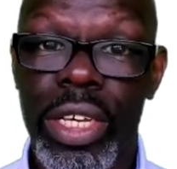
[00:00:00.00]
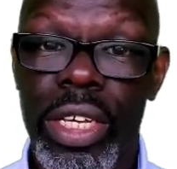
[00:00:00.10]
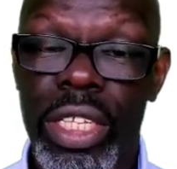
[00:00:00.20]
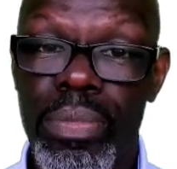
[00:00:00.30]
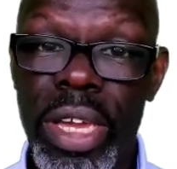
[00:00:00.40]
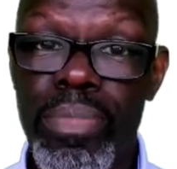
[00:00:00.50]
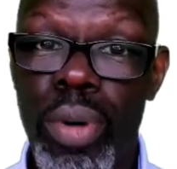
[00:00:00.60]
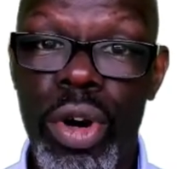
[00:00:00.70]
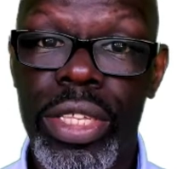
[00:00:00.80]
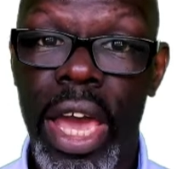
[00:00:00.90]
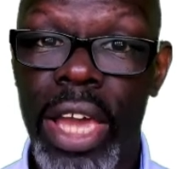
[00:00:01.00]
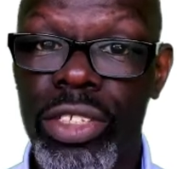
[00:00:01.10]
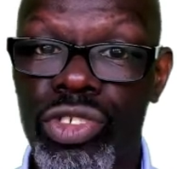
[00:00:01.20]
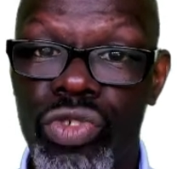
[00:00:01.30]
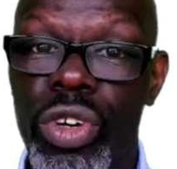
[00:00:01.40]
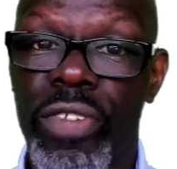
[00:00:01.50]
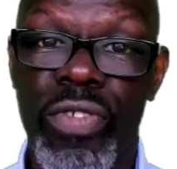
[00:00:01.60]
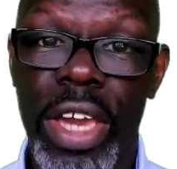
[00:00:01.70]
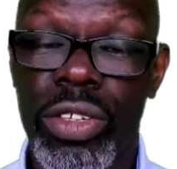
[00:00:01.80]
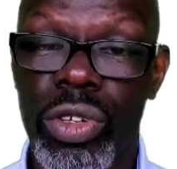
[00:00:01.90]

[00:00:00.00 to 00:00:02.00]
The main point that has a strong effect